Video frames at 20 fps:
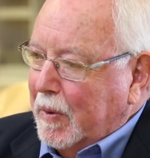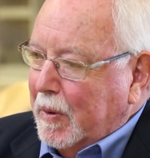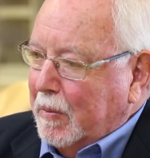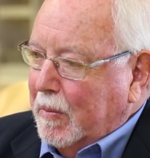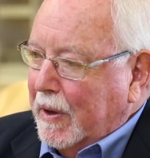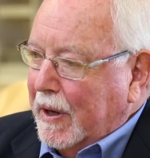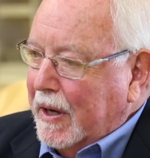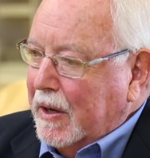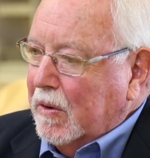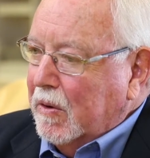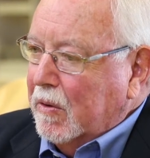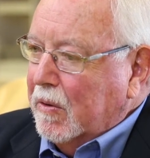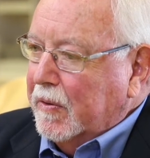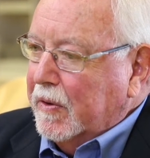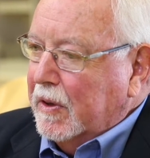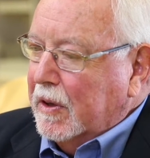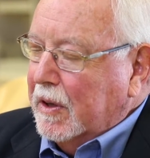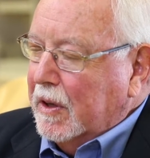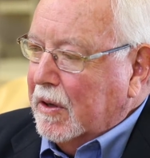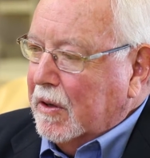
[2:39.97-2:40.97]
been made over
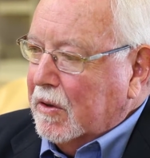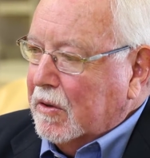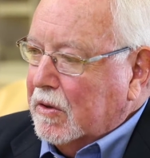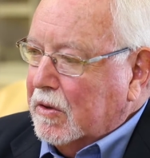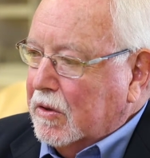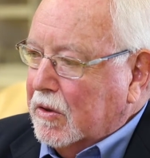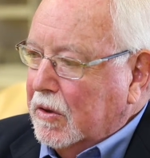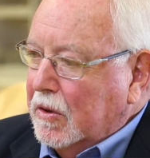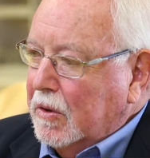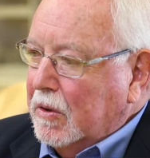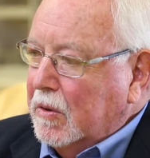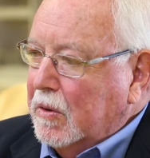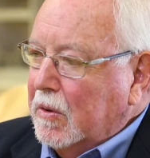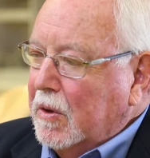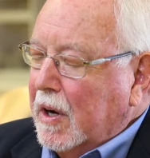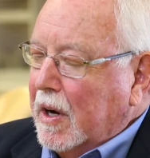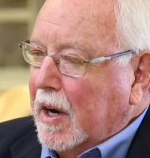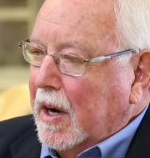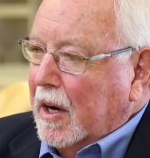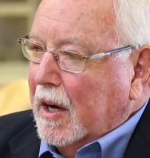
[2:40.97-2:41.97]
the years
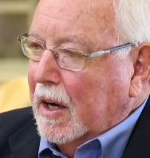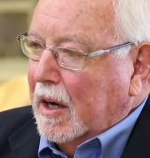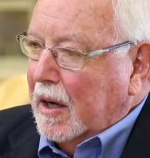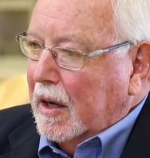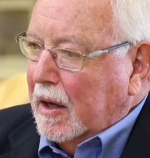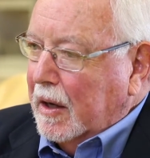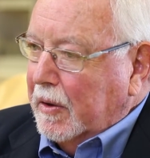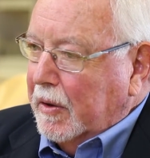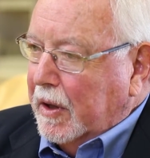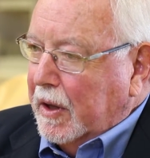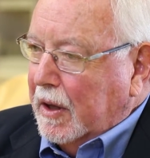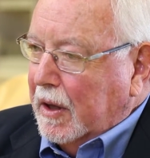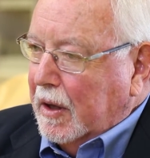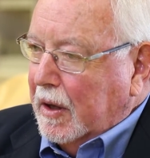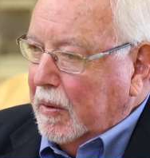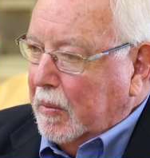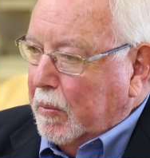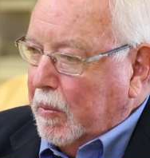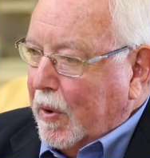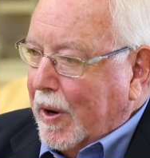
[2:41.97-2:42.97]
to
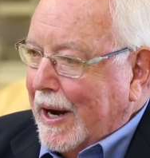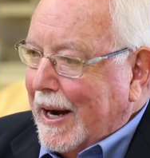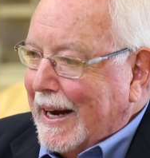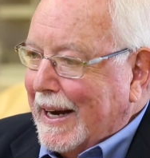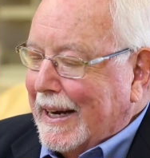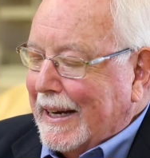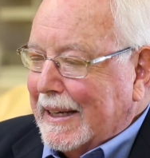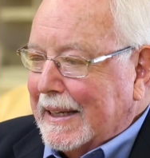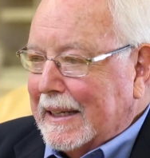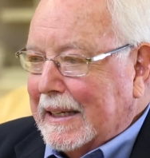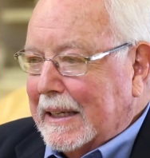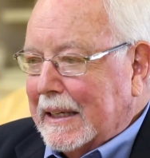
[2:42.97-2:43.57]
the bracket,